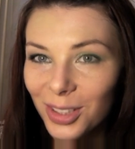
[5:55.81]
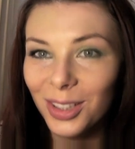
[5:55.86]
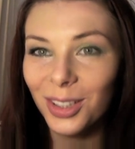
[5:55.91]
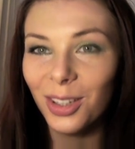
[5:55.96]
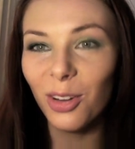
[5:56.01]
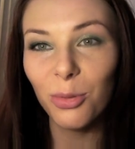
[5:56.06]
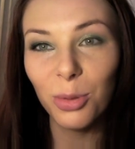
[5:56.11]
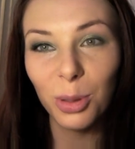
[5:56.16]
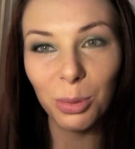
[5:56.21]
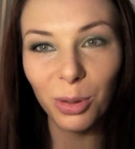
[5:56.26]
A lot
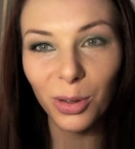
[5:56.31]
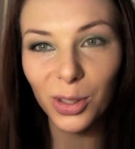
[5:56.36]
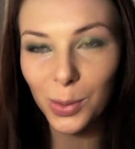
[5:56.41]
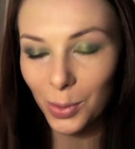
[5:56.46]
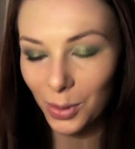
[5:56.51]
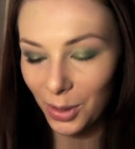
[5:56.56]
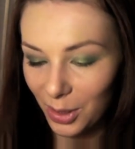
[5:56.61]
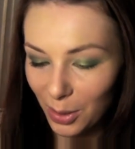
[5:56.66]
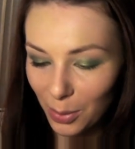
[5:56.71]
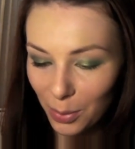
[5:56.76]
of people are
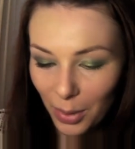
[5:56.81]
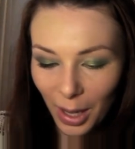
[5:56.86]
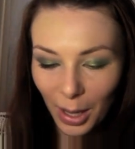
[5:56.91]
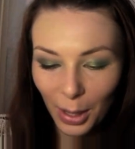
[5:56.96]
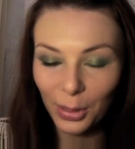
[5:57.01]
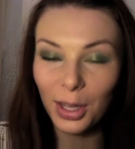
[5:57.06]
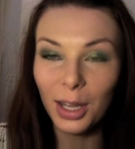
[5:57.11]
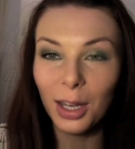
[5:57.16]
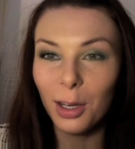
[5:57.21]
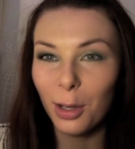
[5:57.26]
speaking
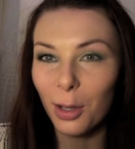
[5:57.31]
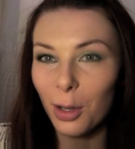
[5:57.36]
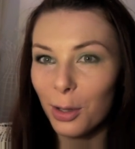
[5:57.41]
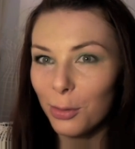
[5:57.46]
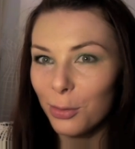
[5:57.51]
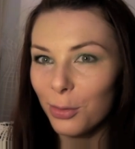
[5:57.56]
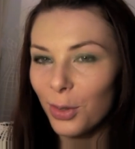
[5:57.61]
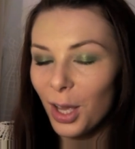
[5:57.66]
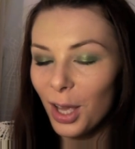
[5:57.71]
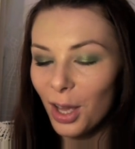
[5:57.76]
about their
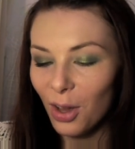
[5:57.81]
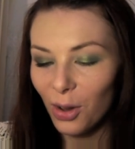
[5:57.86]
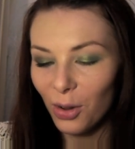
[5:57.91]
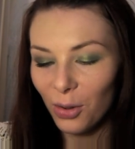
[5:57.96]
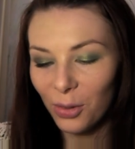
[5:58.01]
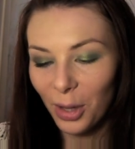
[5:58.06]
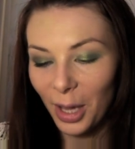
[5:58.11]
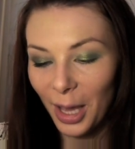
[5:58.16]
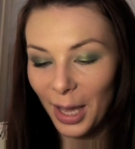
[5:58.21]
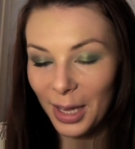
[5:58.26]
love
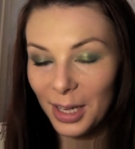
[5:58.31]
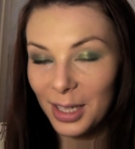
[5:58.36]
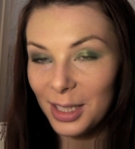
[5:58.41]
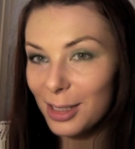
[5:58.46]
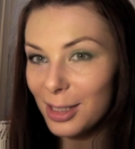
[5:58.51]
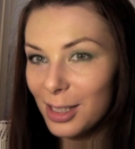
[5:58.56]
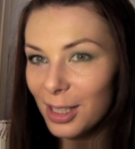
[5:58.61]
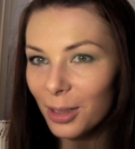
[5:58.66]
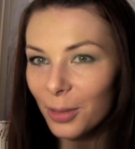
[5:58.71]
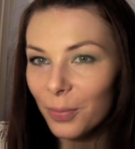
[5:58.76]
or
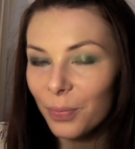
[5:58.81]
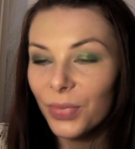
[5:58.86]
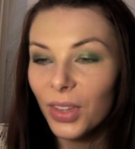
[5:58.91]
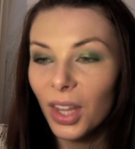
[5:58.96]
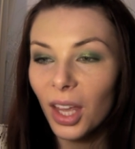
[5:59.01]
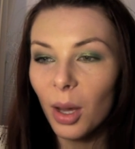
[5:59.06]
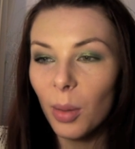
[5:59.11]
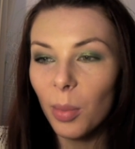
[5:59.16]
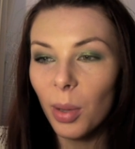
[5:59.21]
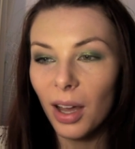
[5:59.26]
hate
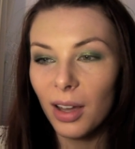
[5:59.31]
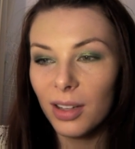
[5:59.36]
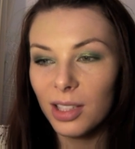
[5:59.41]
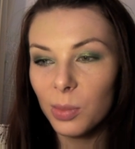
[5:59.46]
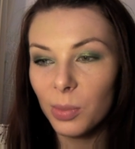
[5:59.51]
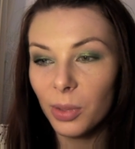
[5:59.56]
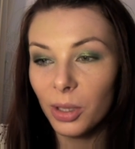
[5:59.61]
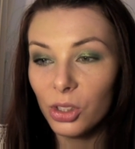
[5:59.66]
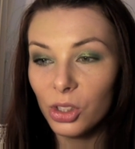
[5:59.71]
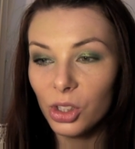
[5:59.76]
about
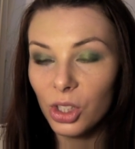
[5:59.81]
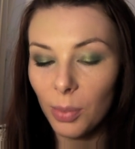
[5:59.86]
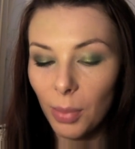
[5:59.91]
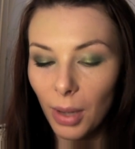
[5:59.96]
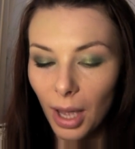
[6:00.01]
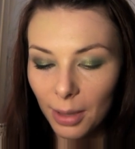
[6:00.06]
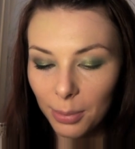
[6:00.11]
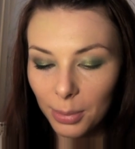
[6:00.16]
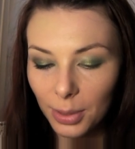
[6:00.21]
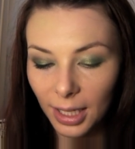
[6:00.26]
sponge tip
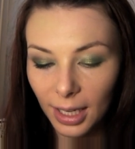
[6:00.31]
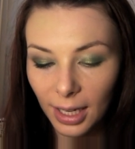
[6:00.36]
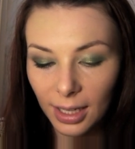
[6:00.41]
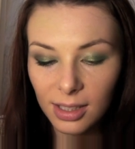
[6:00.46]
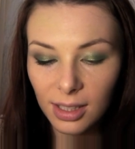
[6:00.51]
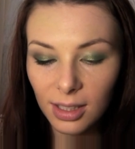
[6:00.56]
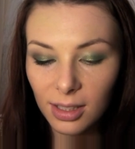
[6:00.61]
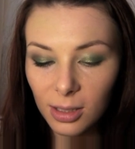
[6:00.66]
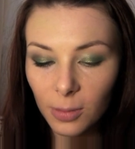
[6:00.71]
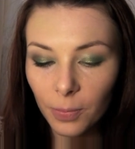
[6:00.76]

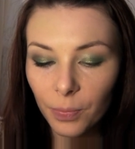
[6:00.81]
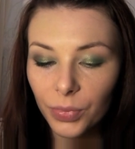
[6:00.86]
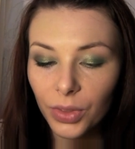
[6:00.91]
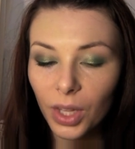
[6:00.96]
applicators.